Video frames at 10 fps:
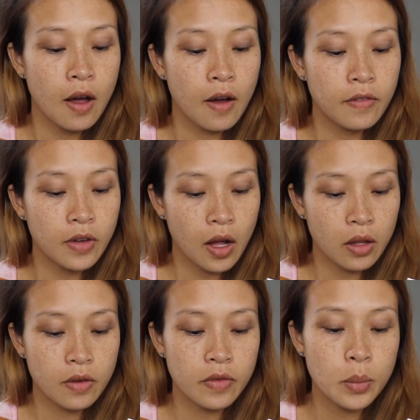of
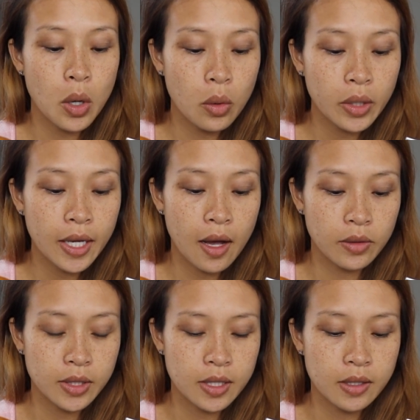color from owning
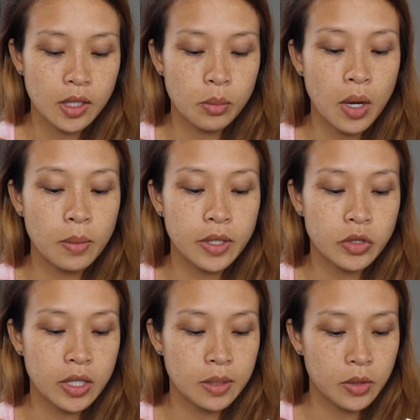houses near public
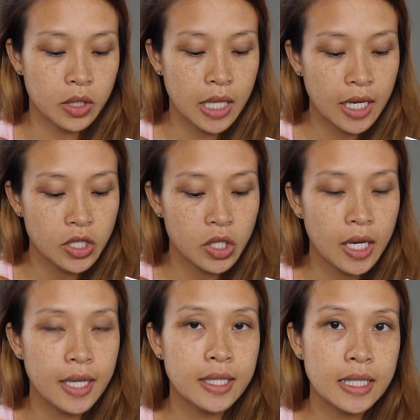transportation
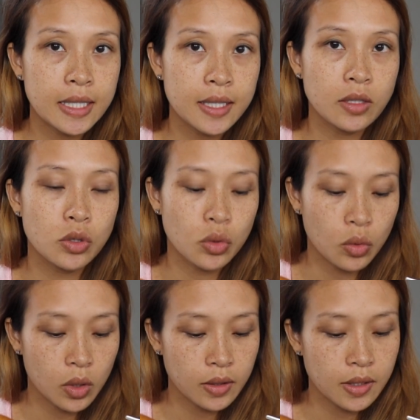and decent
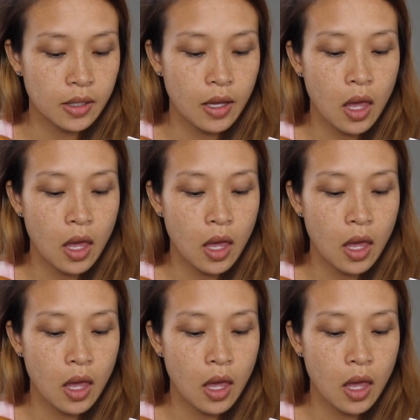schools.